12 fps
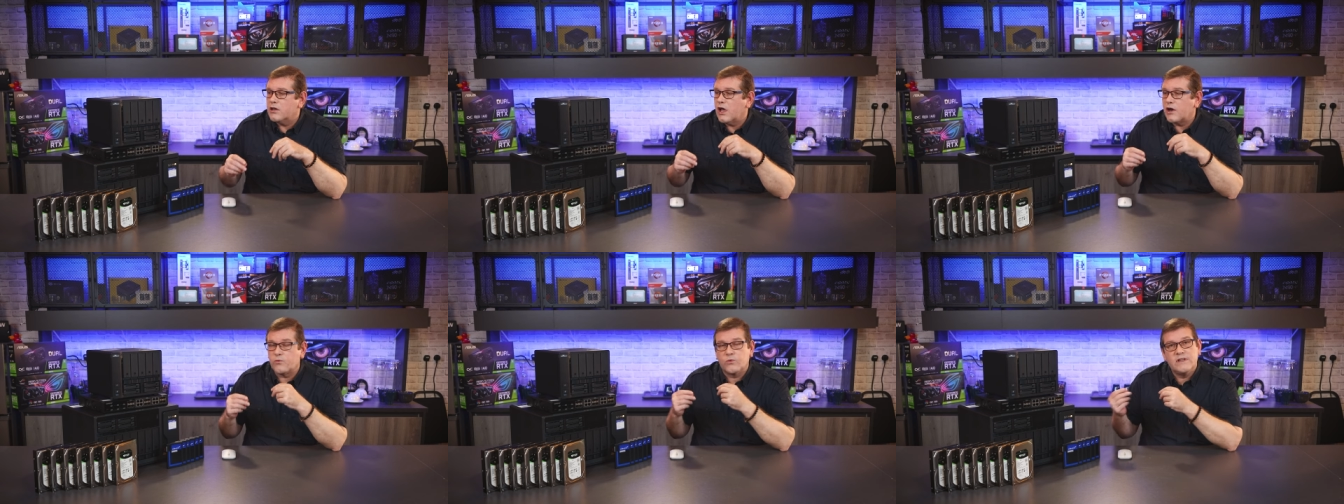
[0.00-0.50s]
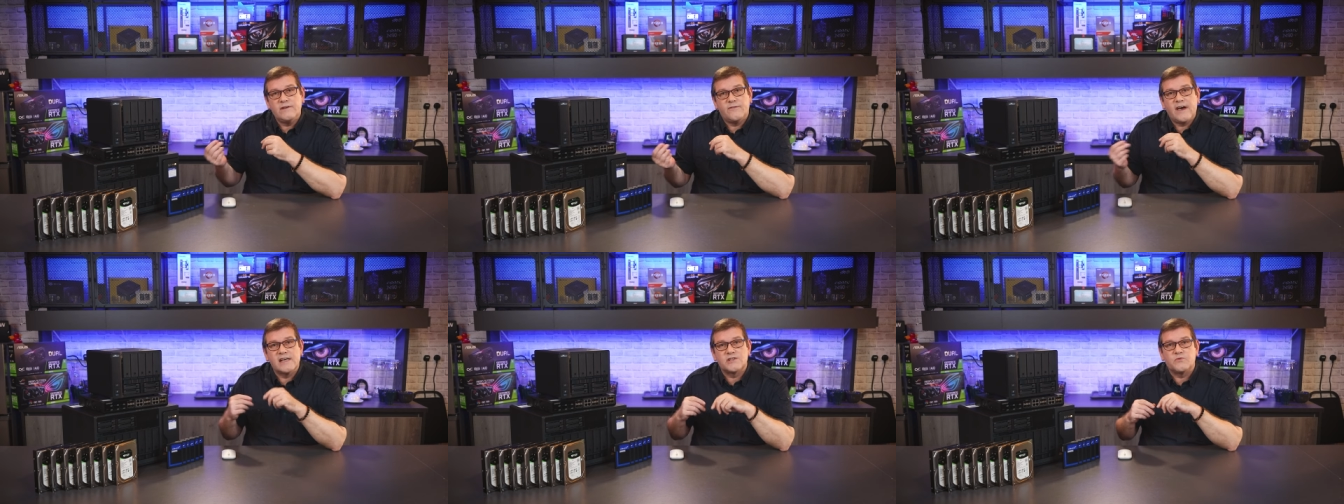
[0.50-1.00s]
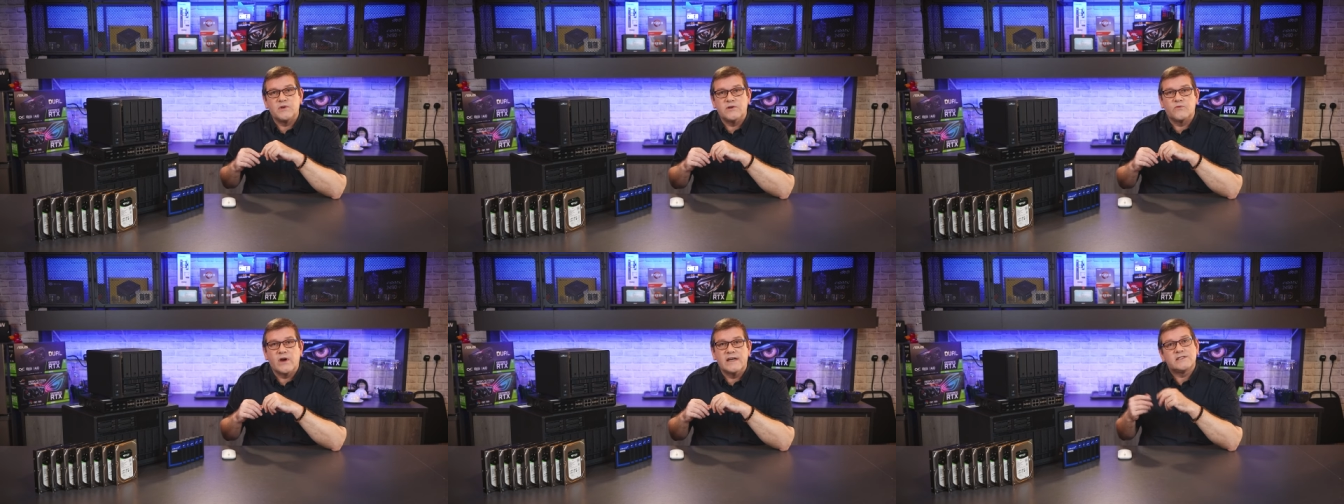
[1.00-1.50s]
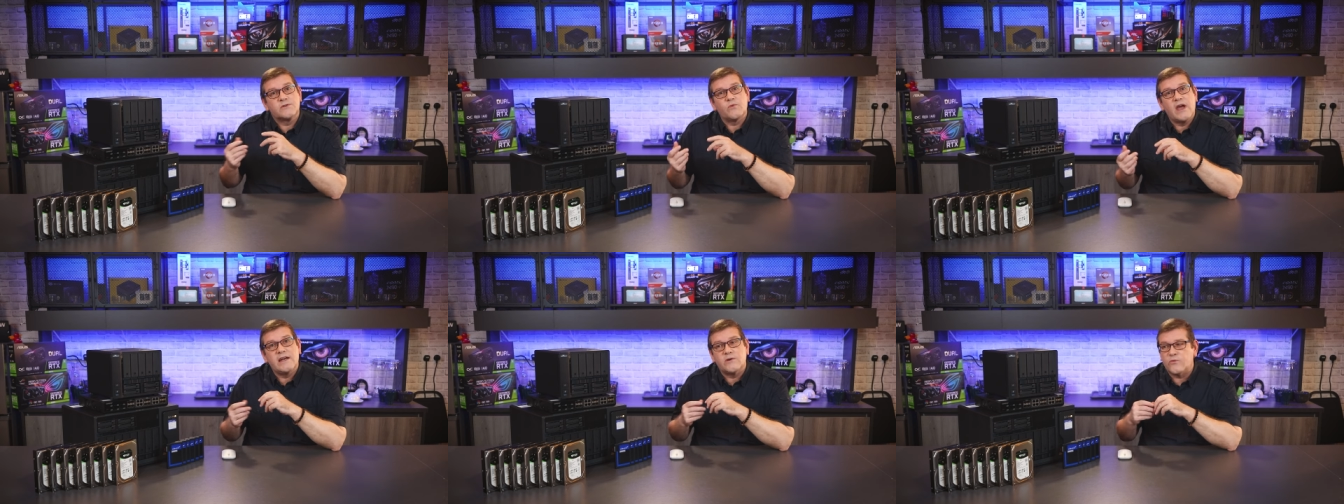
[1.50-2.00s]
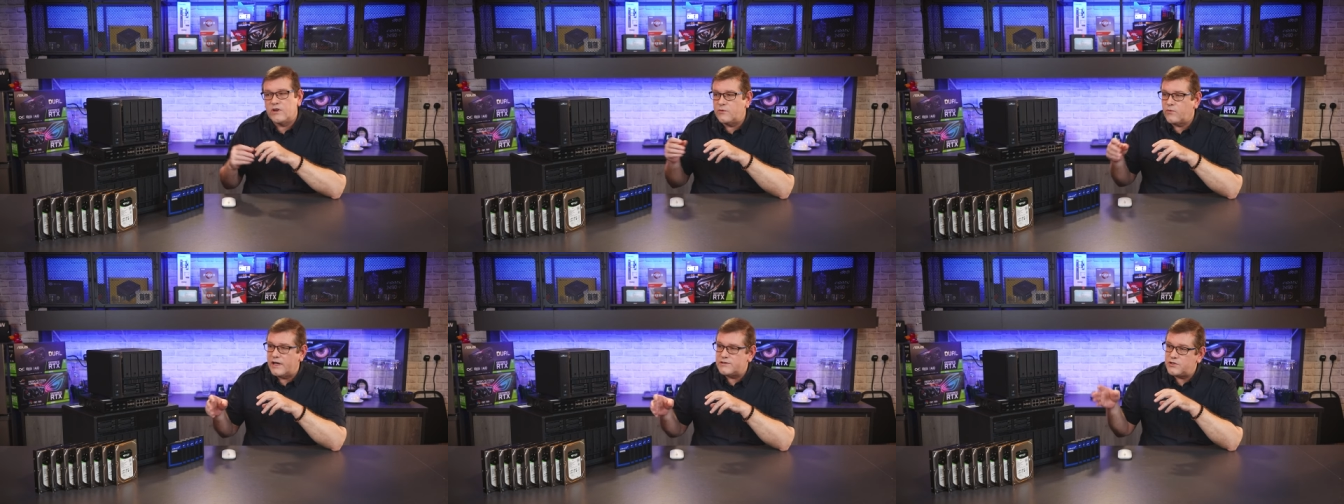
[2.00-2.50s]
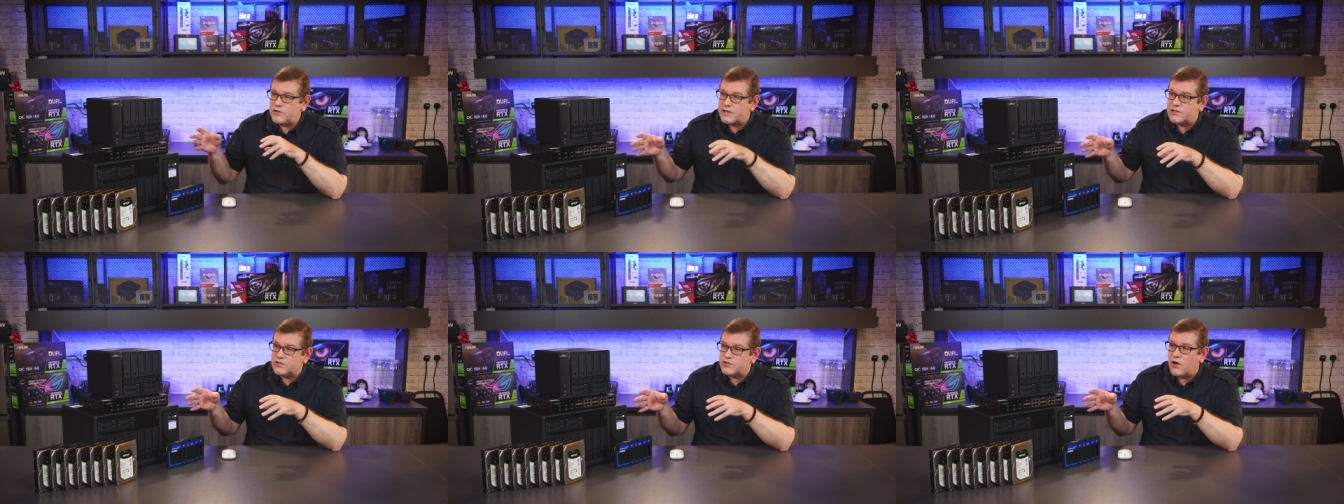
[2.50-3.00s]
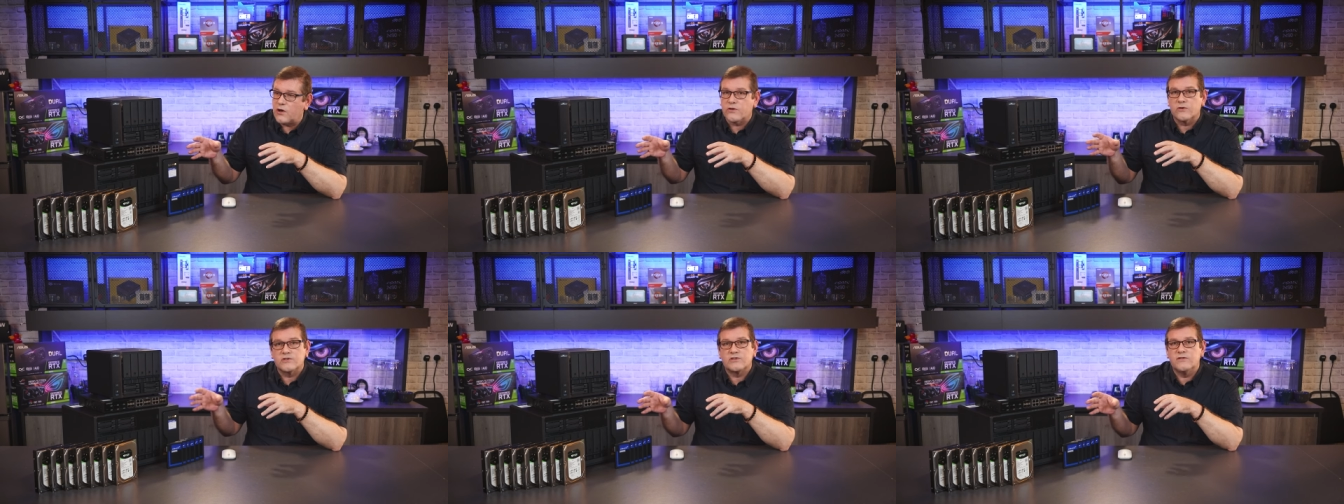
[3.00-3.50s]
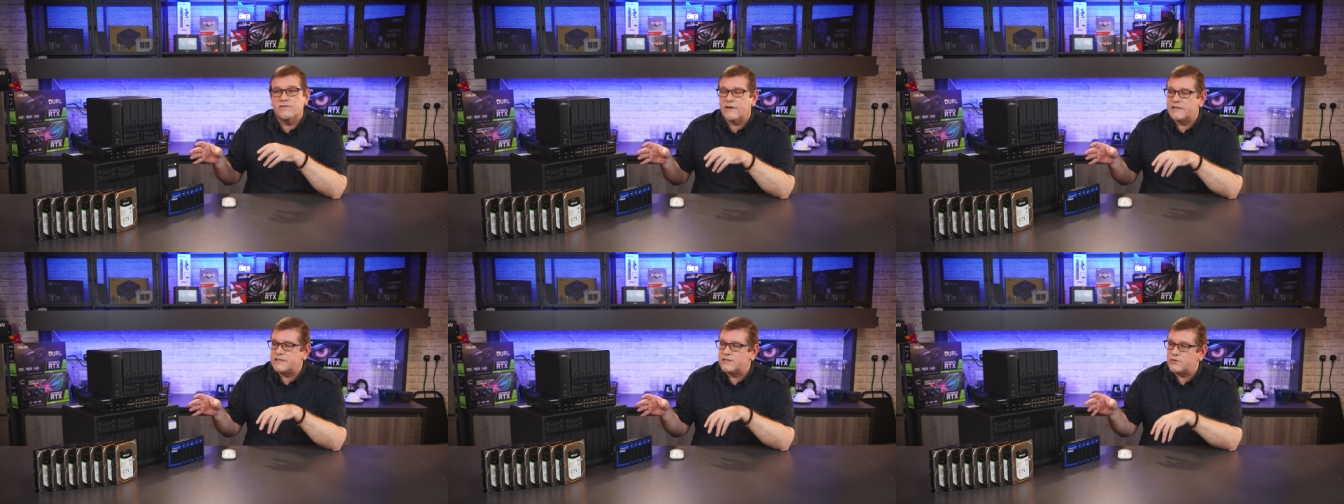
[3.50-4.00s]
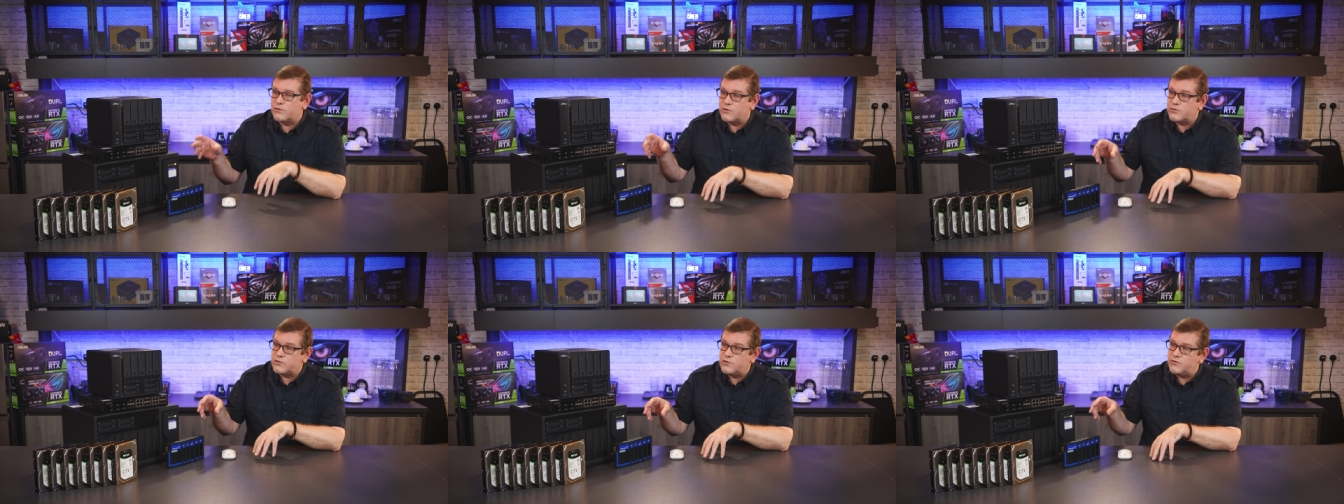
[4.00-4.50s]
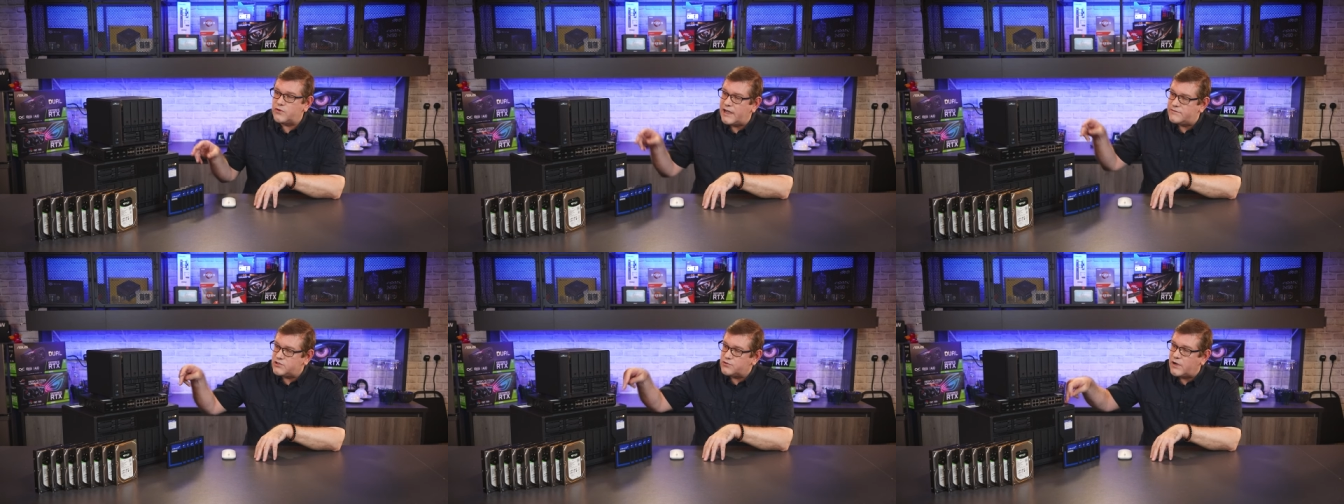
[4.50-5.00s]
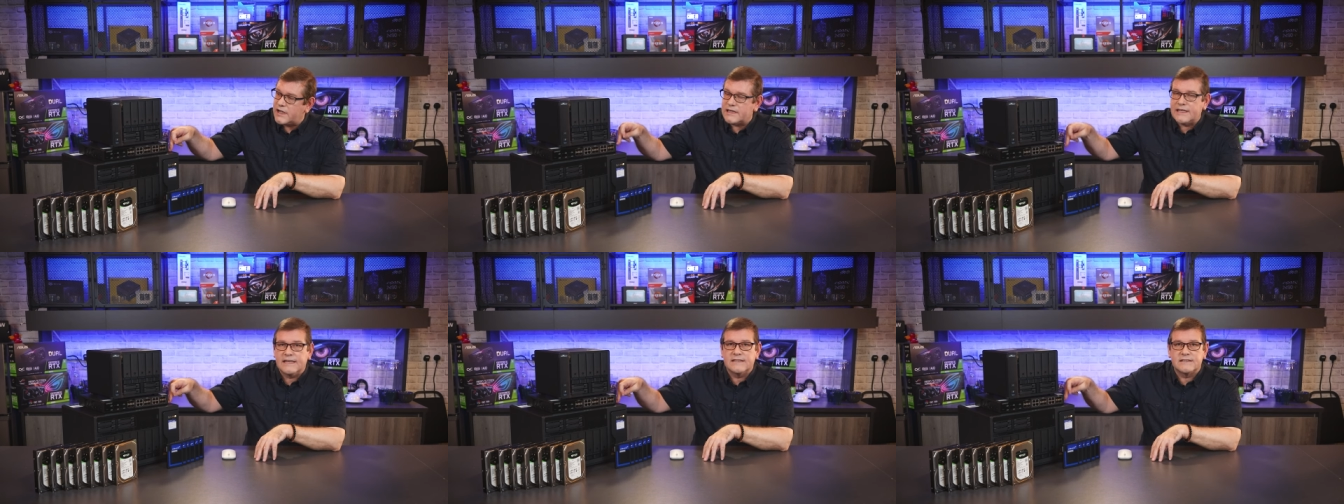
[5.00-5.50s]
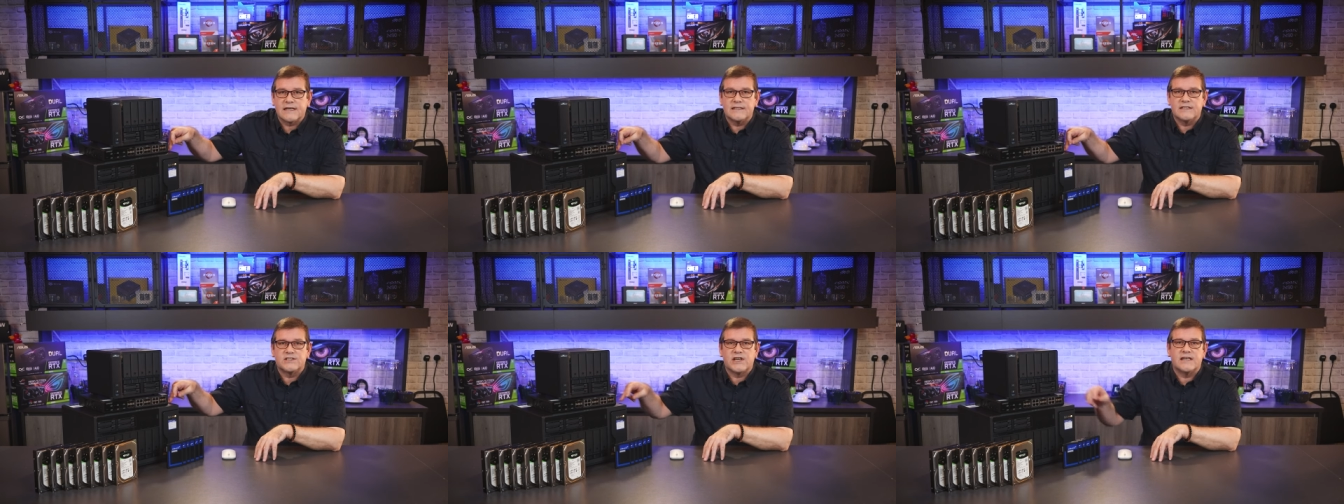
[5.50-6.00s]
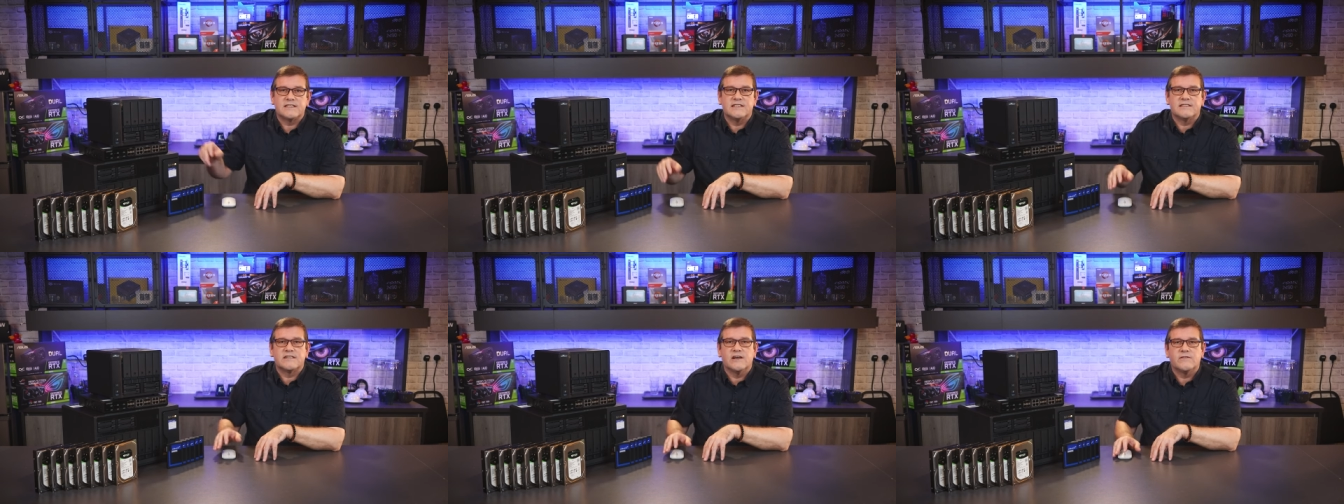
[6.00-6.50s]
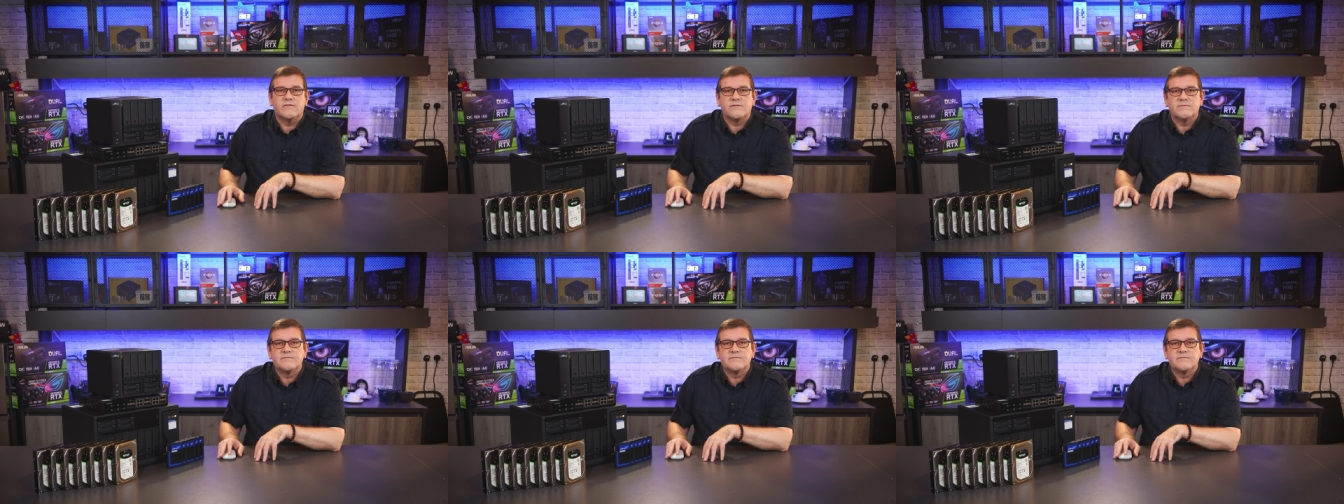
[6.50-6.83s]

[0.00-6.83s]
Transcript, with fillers: a lot of really fast read and writes and random read and writes, you can install those two devices or those two drives directly inside the chassis itself.